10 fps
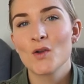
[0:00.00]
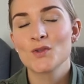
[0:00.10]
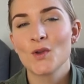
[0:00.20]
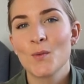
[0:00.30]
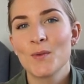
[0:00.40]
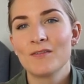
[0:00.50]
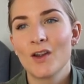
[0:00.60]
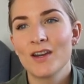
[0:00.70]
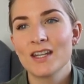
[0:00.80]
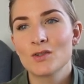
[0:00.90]
also been
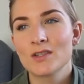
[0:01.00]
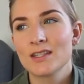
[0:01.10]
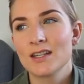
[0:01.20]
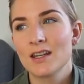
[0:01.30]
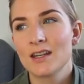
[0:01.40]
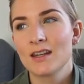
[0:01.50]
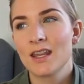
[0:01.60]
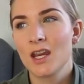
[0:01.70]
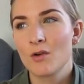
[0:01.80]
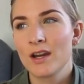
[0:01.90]
very interested in
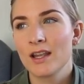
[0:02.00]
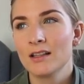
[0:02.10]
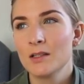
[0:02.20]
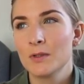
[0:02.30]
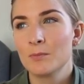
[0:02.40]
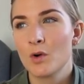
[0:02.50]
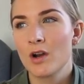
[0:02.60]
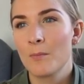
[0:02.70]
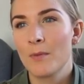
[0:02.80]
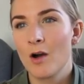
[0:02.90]
hearing a little bit
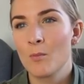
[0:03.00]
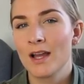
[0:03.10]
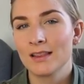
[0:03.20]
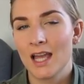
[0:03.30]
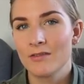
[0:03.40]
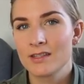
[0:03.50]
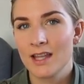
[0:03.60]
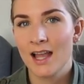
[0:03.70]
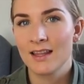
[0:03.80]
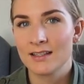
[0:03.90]
more about my
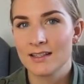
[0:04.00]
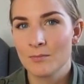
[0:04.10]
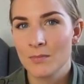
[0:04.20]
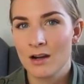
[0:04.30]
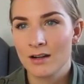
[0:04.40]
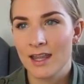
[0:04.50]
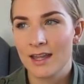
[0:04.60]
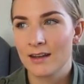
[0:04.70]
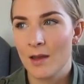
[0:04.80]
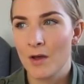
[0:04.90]
lifestyle in Denmark
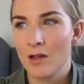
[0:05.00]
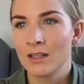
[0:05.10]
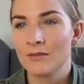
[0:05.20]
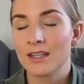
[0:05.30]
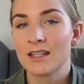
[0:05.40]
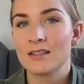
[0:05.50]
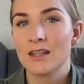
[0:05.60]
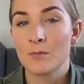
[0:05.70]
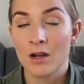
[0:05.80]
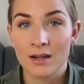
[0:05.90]
and about living in
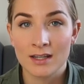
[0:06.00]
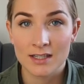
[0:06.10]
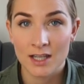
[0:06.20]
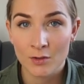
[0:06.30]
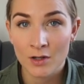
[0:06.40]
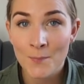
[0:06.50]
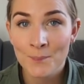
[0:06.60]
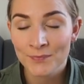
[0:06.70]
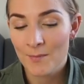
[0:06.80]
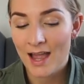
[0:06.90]
Denmark in general.
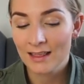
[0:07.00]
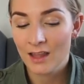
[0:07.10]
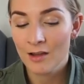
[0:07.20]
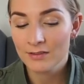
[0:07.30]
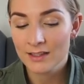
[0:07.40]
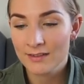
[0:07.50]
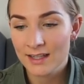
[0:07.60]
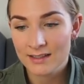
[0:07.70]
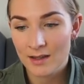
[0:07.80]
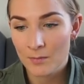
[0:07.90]
Um, I love living
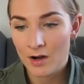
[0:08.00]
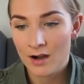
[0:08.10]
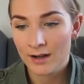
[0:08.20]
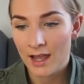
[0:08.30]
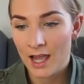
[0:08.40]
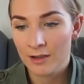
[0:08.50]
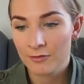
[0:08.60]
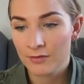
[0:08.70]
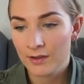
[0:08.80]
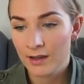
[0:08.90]
in Denmark.
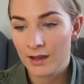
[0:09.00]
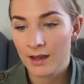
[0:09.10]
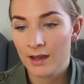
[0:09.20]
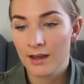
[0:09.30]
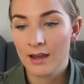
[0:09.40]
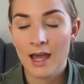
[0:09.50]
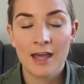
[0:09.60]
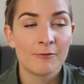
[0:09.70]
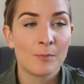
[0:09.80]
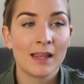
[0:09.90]
I've, uh,
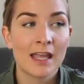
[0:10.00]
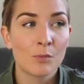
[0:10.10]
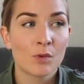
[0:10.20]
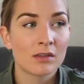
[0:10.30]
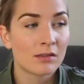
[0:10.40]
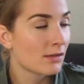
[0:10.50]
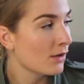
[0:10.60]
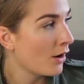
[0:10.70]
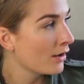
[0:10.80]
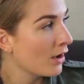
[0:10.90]
I've played with the
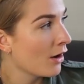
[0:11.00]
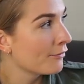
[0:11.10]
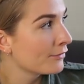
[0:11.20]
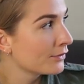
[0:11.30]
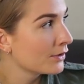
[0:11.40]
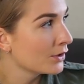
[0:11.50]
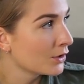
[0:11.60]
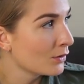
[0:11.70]
thought of, you